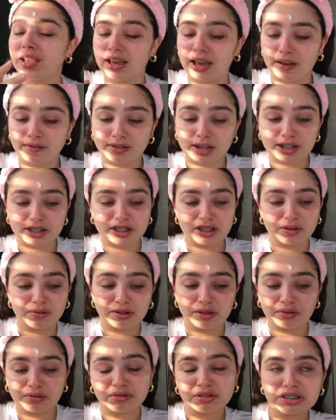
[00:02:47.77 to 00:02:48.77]
have to deal with
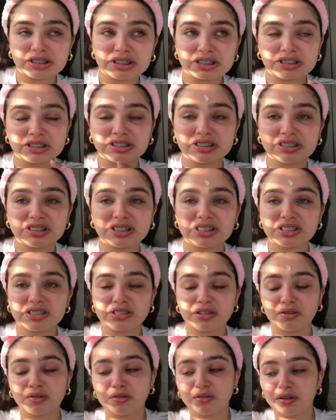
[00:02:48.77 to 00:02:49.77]
oranges. It's just
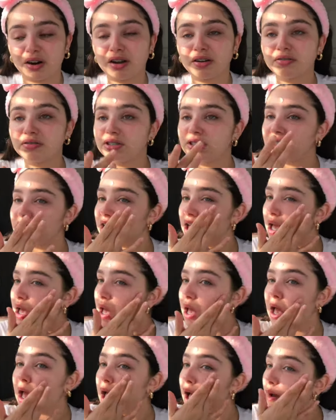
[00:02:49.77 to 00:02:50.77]
so gross.
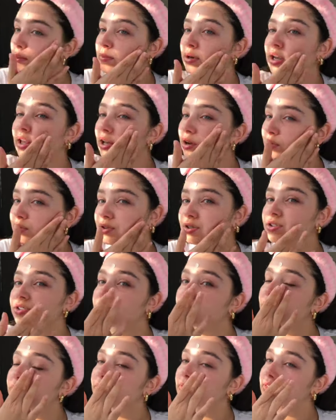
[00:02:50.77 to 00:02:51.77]
But I like orange
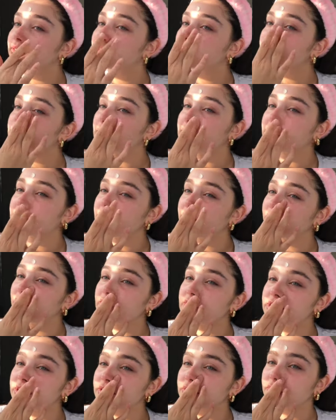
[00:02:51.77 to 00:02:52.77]
juice, especially
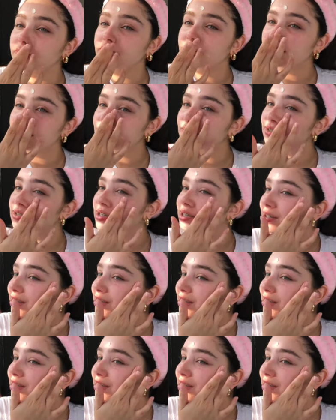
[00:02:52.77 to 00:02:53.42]
freshly squeezed.